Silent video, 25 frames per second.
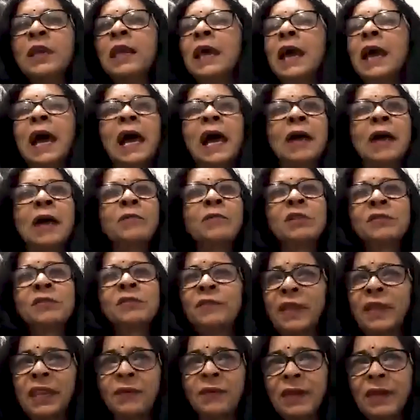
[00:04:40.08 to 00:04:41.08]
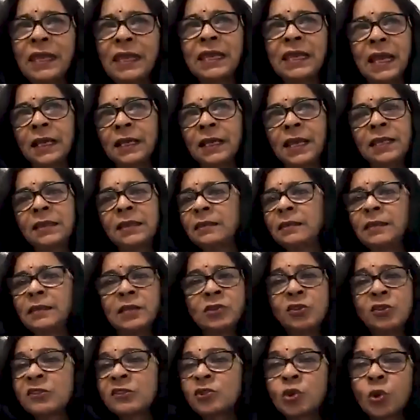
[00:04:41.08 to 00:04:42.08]
I was very, very lucky that they
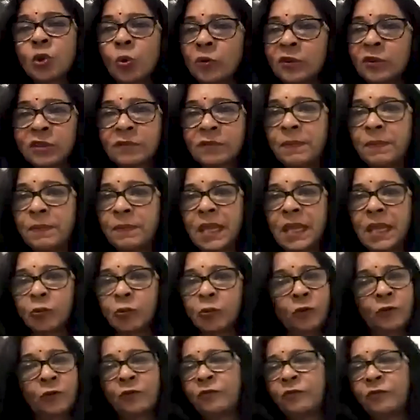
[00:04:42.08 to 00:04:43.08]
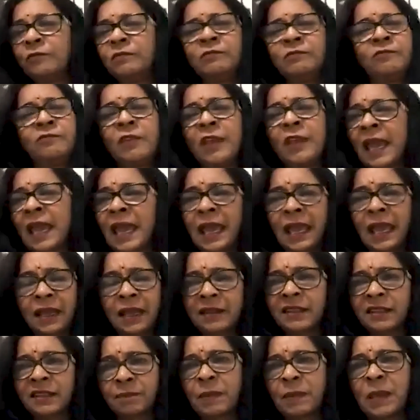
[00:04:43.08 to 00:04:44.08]
just chose me out of
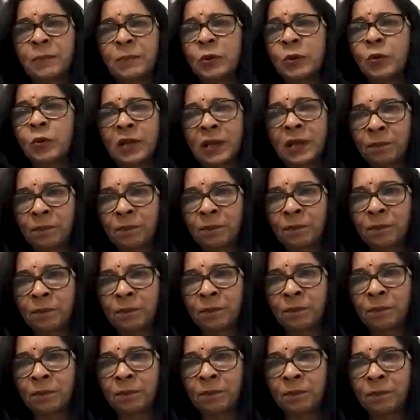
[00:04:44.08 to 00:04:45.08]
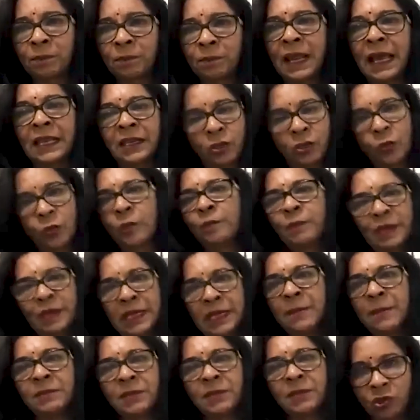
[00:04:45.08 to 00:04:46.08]
various people who had applied to
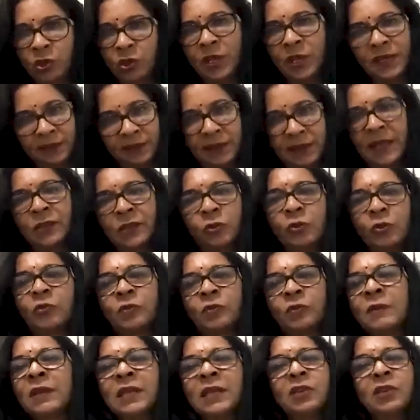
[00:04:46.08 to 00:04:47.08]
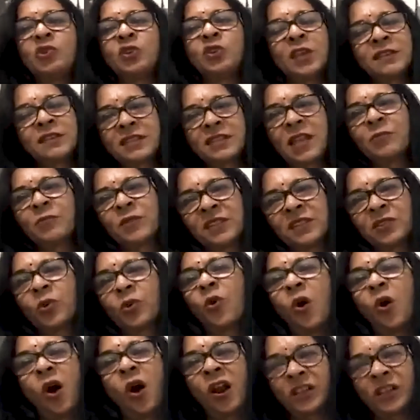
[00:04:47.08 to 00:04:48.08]
pick up the GSA. GSA was so
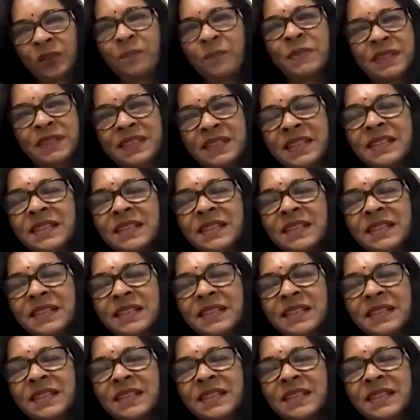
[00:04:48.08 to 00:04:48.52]
hot business.